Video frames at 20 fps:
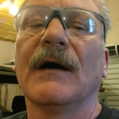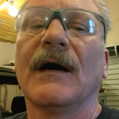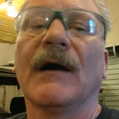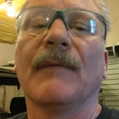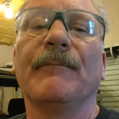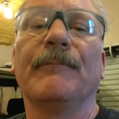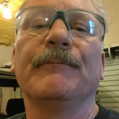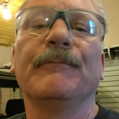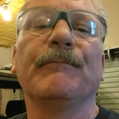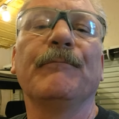
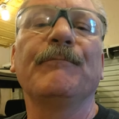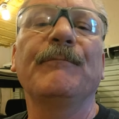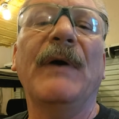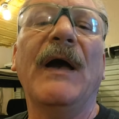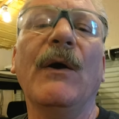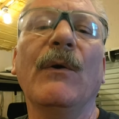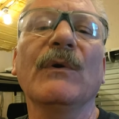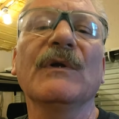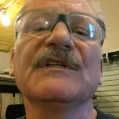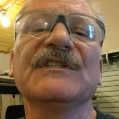a
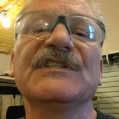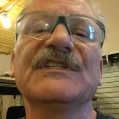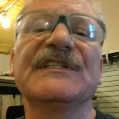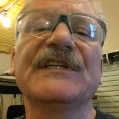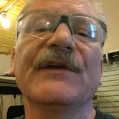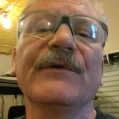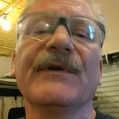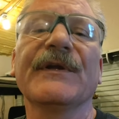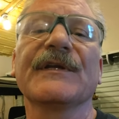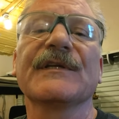power
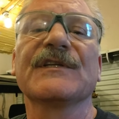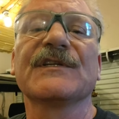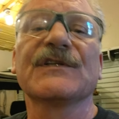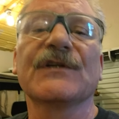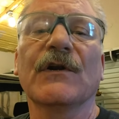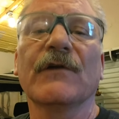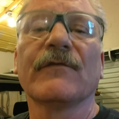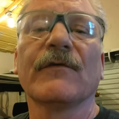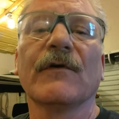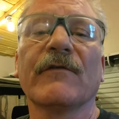steering
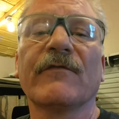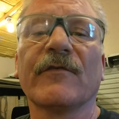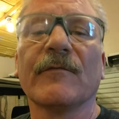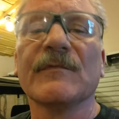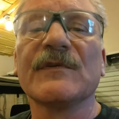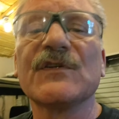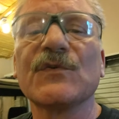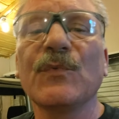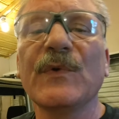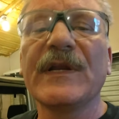servo
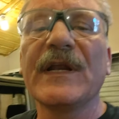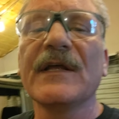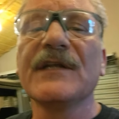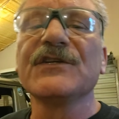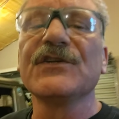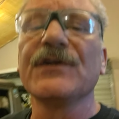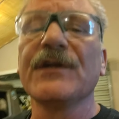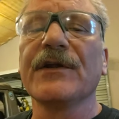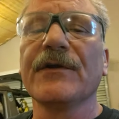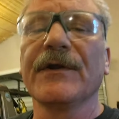from Sweet
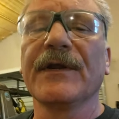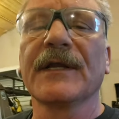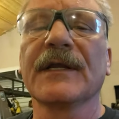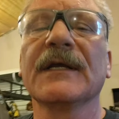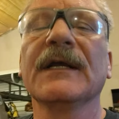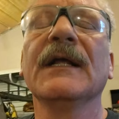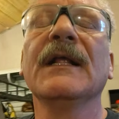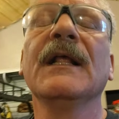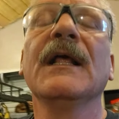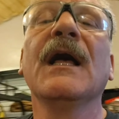
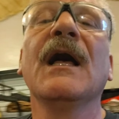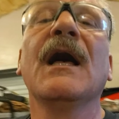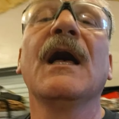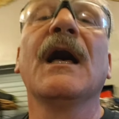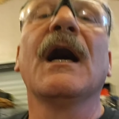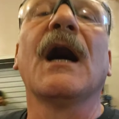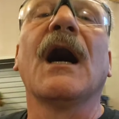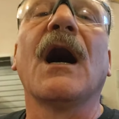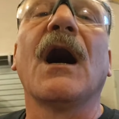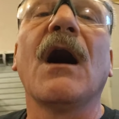Engineering,
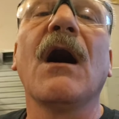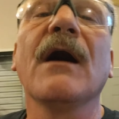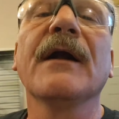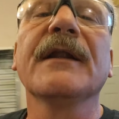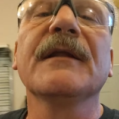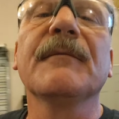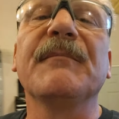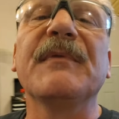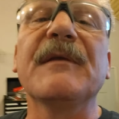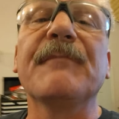a
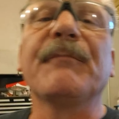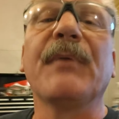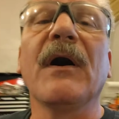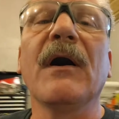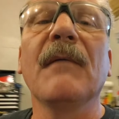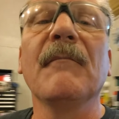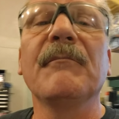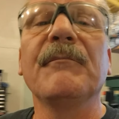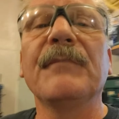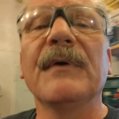Honda B
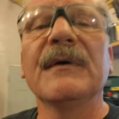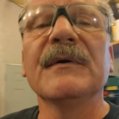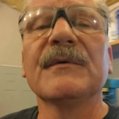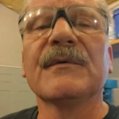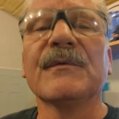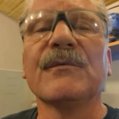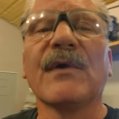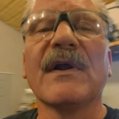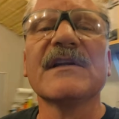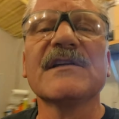pump
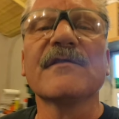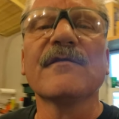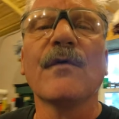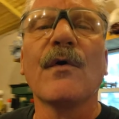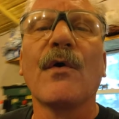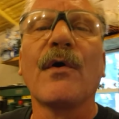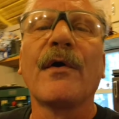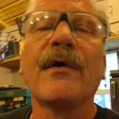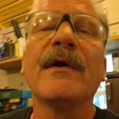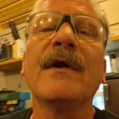and
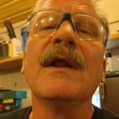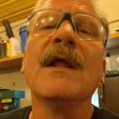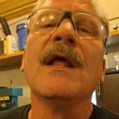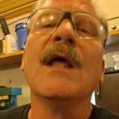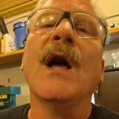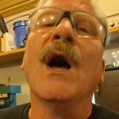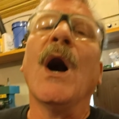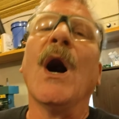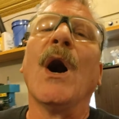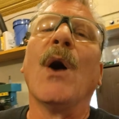reservoir,
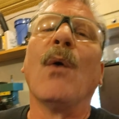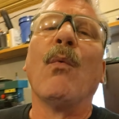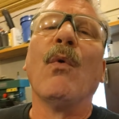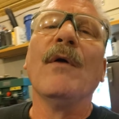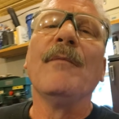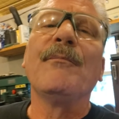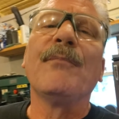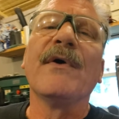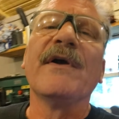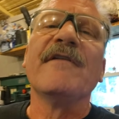a
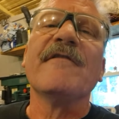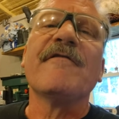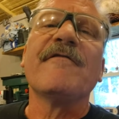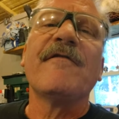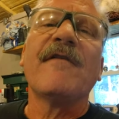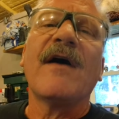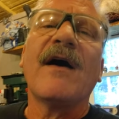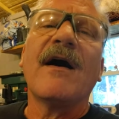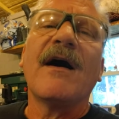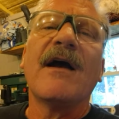
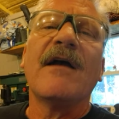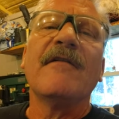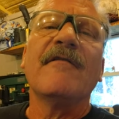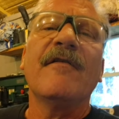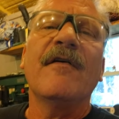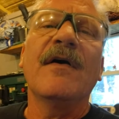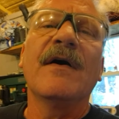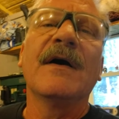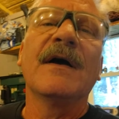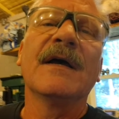
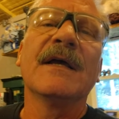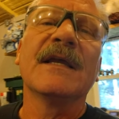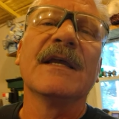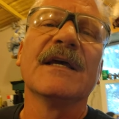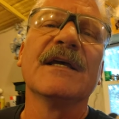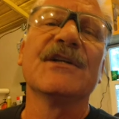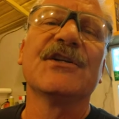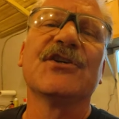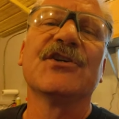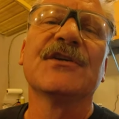1.5
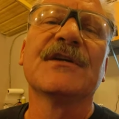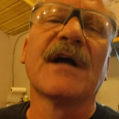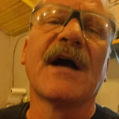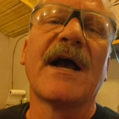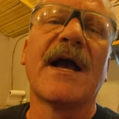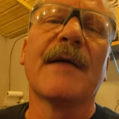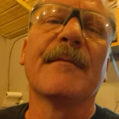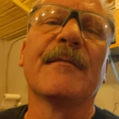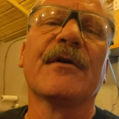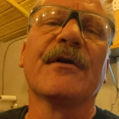inch
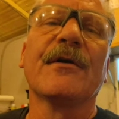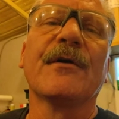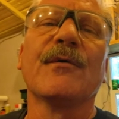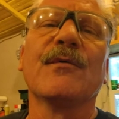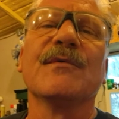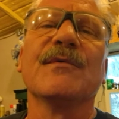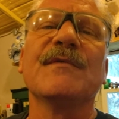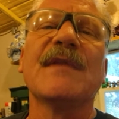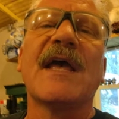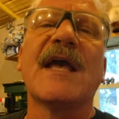
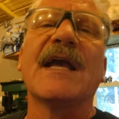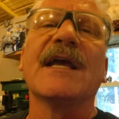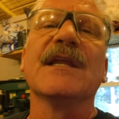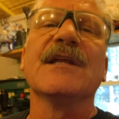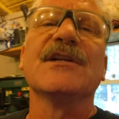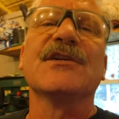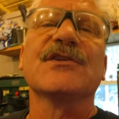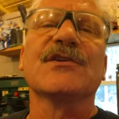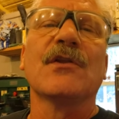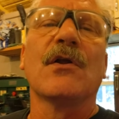diameter with 8
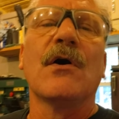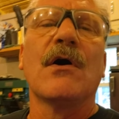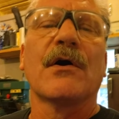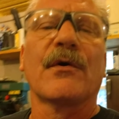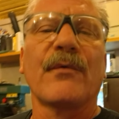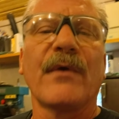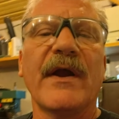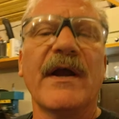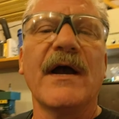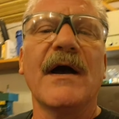inch
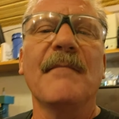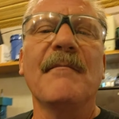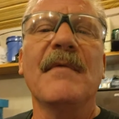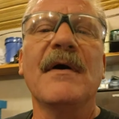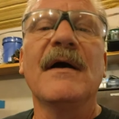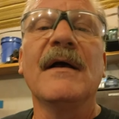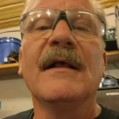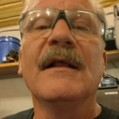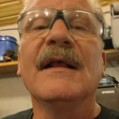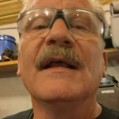long ram,
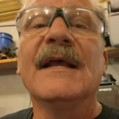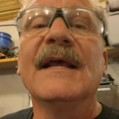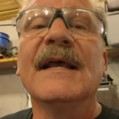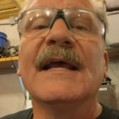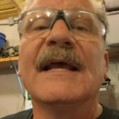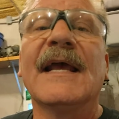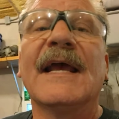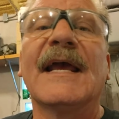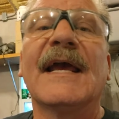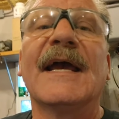
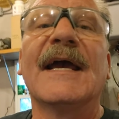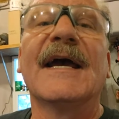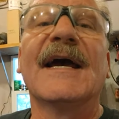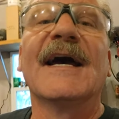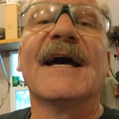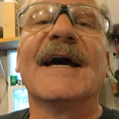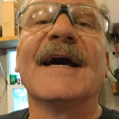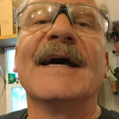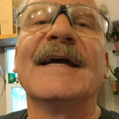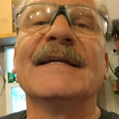
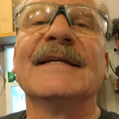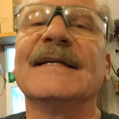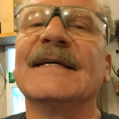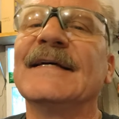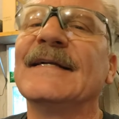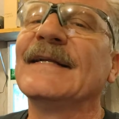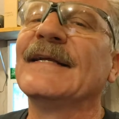and